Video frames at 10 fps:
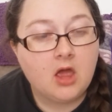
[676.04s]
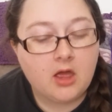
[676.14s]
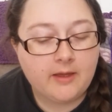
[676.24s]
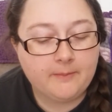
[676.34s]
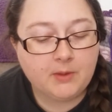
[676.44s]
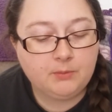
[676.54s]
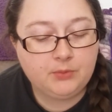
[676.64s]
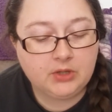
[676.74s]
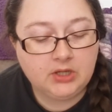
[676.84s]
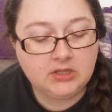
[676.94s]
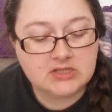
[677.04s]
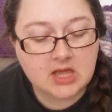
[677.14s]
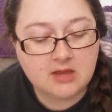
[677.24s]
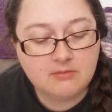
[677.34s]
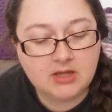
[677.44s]
But
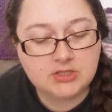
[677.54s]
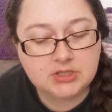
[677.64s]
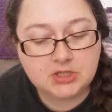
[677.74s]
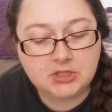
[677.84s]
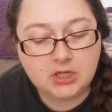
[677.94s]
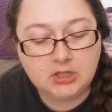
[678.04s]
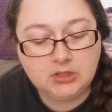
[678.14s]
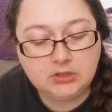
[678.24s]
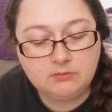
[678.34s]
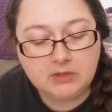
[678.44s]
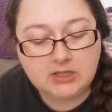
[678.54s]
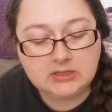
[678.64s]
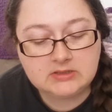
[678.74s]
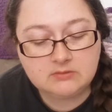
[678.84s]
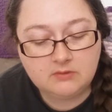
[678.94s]
I imagine I could
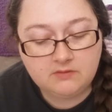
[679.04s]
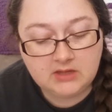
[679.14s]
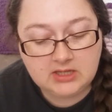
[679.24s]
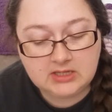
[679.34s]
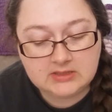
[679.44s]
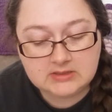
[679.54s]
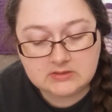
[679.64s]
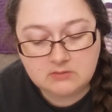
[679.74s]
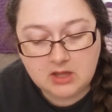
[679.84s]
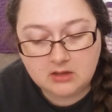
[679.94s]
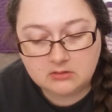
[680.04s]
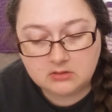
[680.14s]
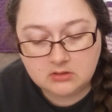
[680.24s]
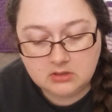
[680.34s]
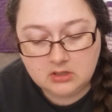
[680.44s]
make some of these as well.
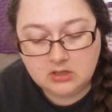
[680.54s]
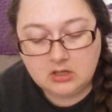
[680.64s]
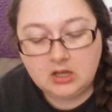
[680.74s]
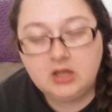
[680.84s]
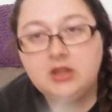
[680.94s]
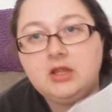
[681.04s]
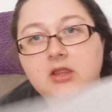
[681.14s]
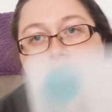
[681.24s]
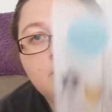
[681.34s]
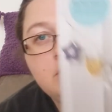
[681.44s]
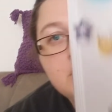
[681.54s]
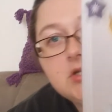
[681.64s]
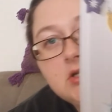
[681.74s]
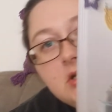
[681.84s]
I think they would,